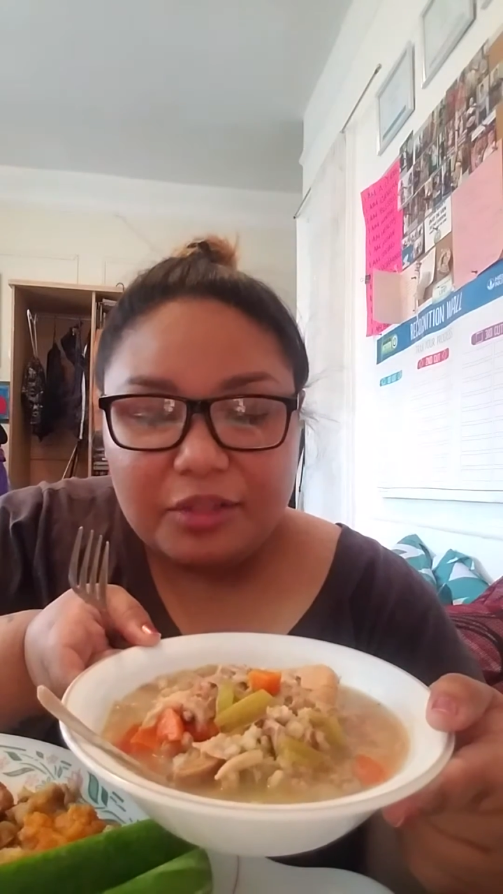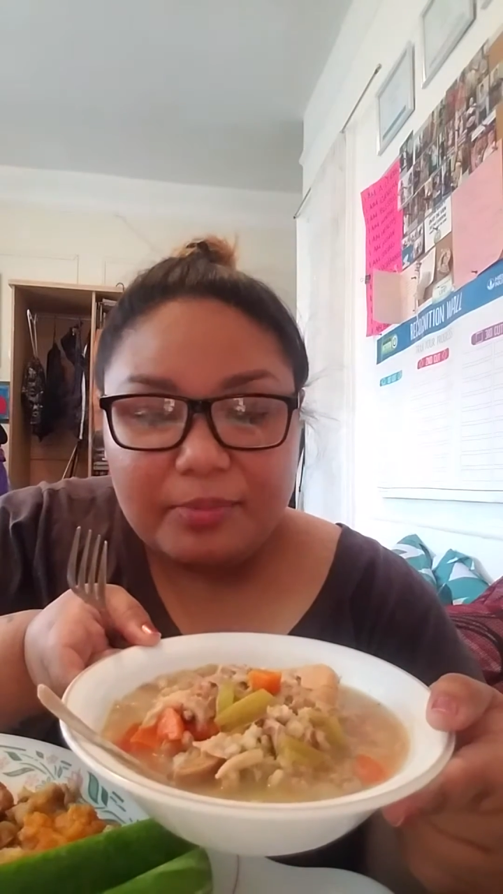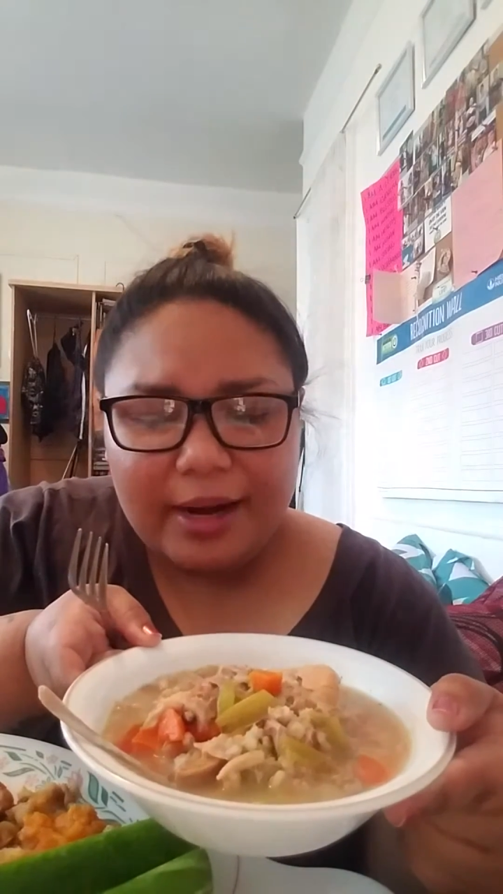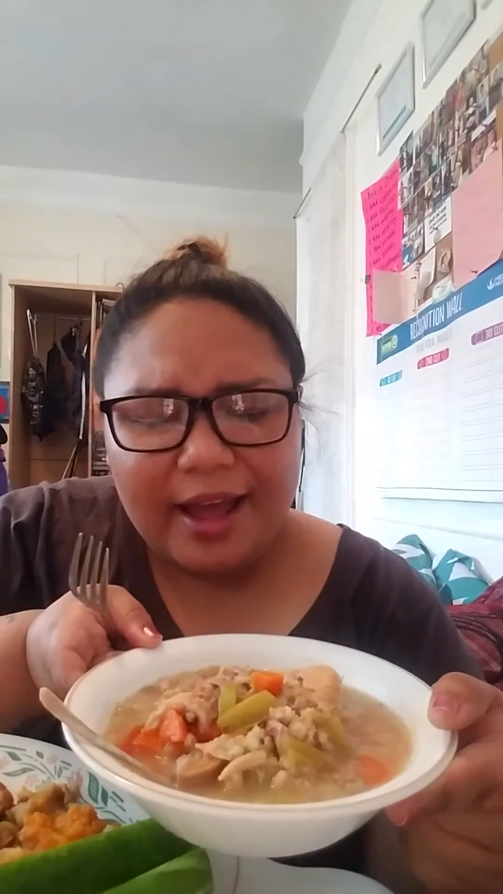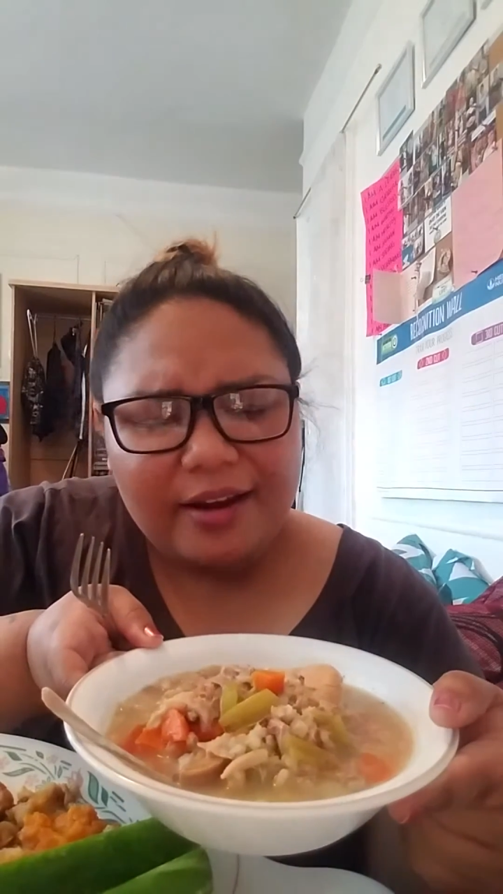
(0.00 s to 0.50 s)

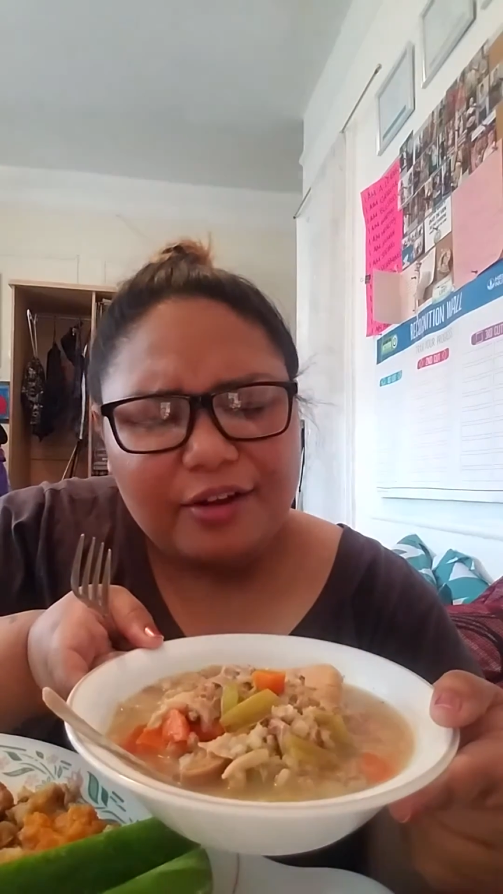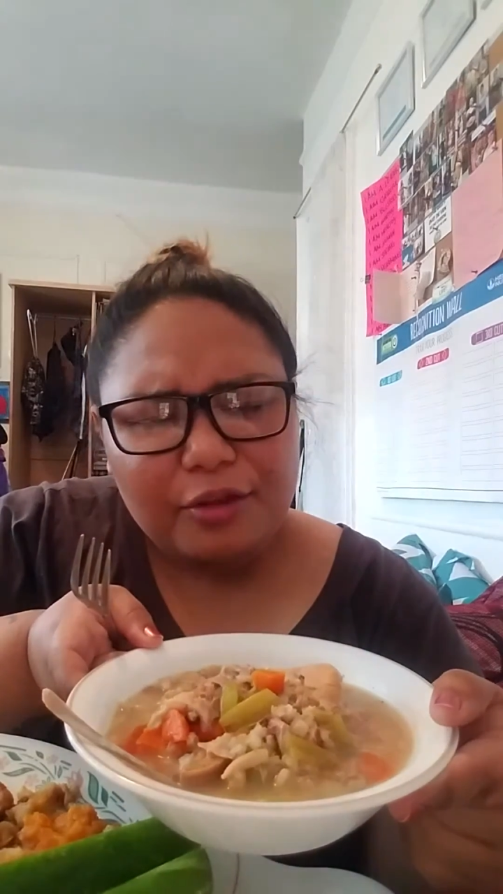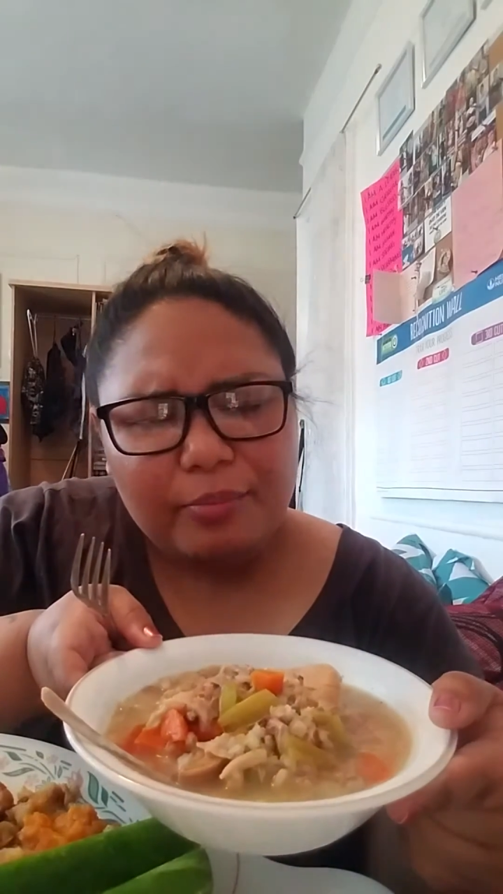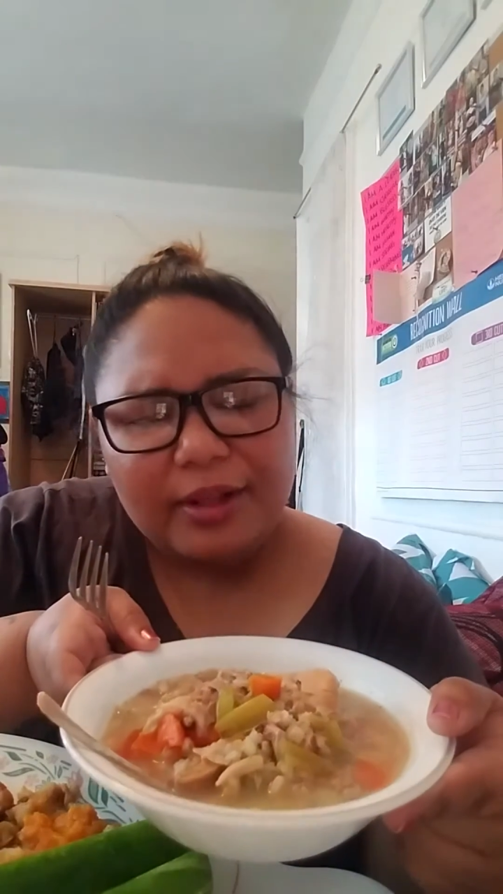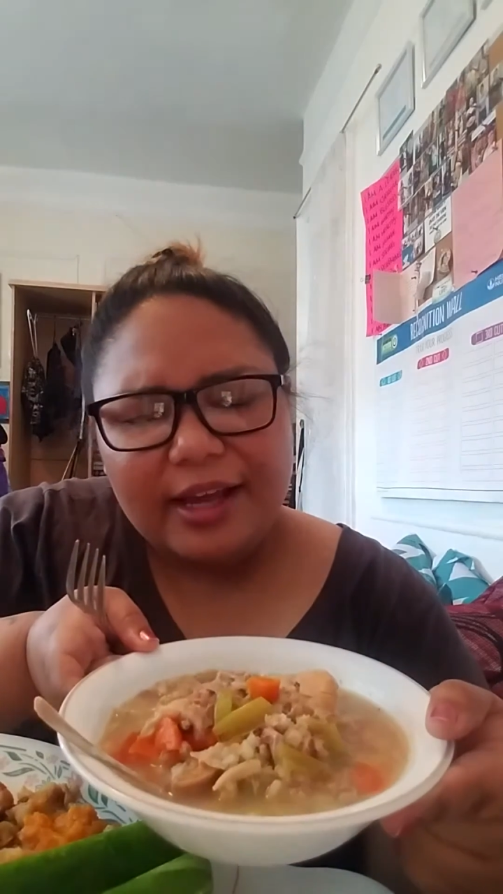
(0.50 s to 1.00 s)
But I had other
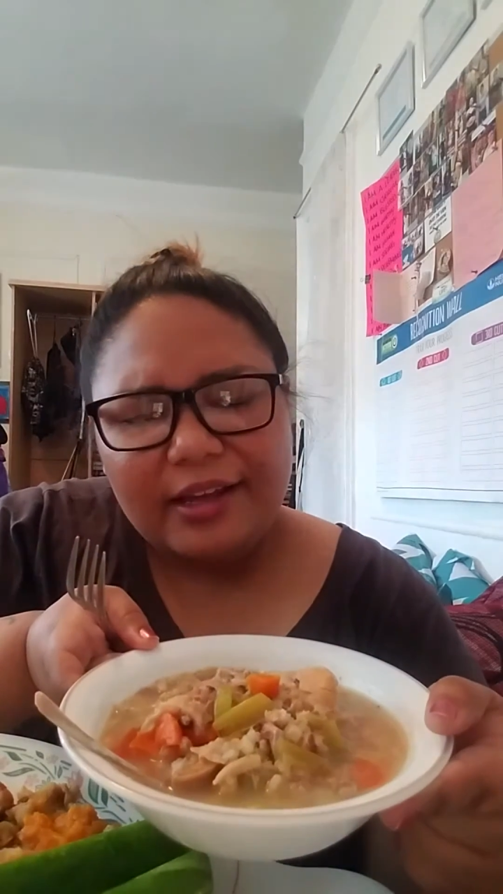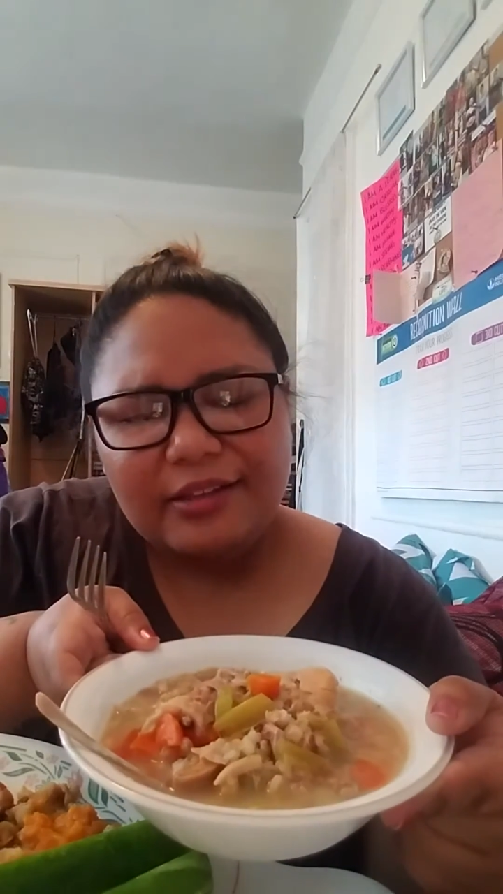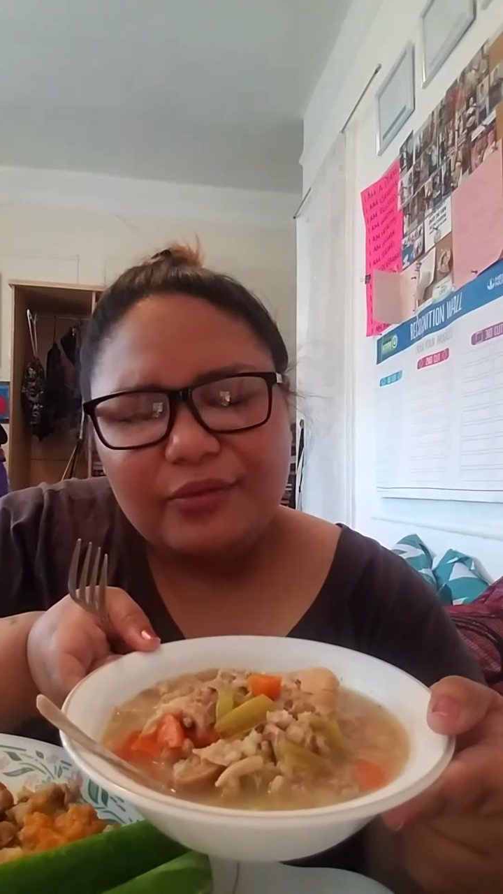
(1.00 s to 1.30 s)
plans